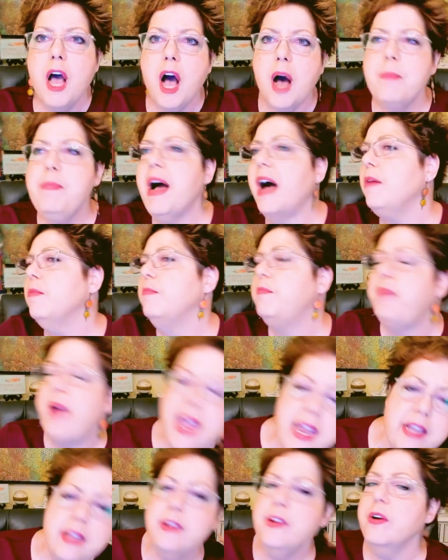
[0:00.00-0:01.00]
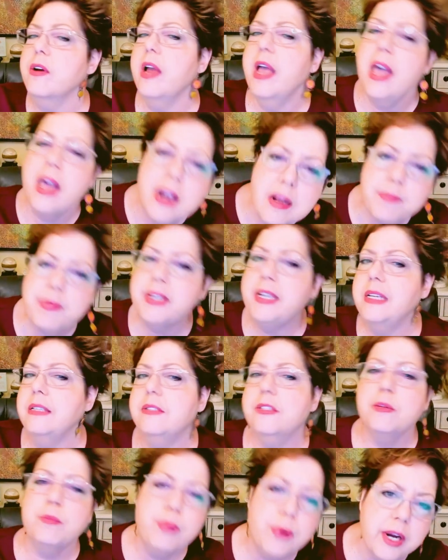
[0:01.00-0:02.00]
about banging your head up
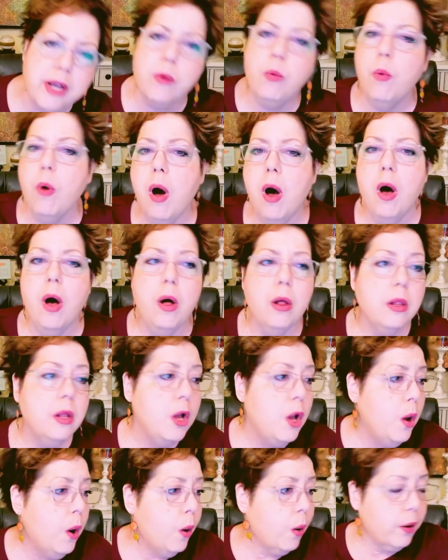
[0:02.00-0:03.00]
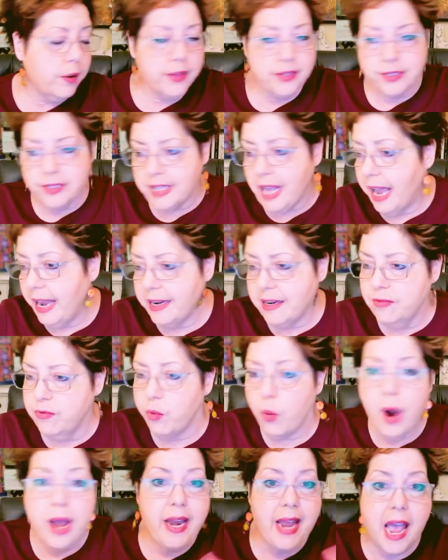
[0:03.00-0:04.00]
against a brick wall or the side of
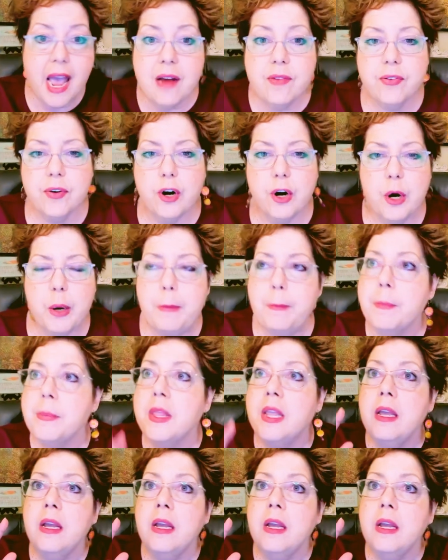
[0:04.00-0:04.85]
whatever,